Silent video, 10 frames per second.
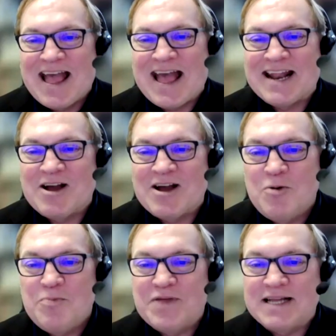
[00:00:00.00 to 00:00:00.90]
And I
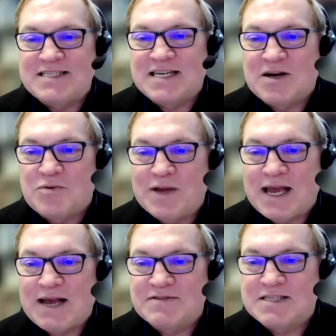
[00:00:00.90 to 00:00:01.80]
hope that we
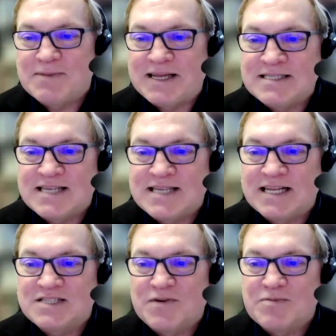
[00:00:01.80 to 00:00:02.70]
have some
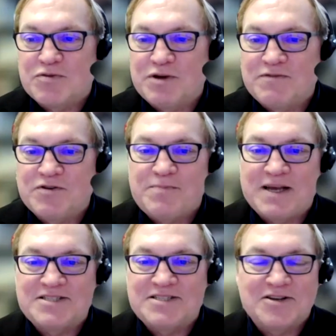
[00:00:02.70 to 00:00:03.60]
insights from the three of you
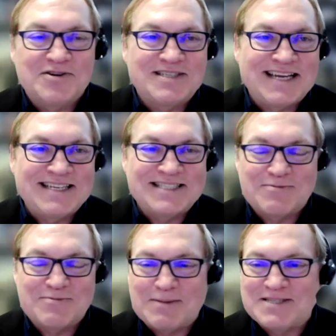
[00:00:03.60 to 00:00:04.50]
based on your attendance at
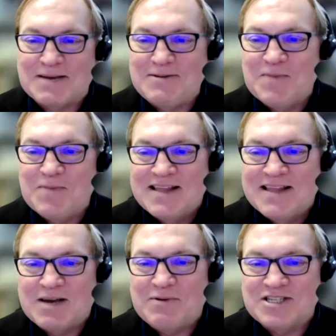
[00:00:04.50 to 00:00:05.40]
Web Summit
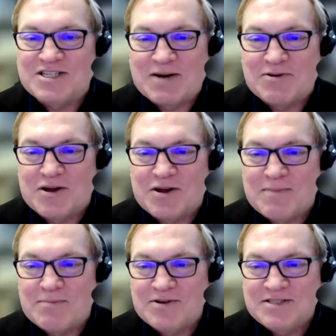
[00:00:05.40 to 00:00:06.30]
that we can share with our
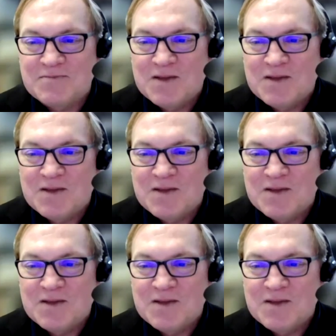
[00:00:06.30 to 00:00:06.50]
members.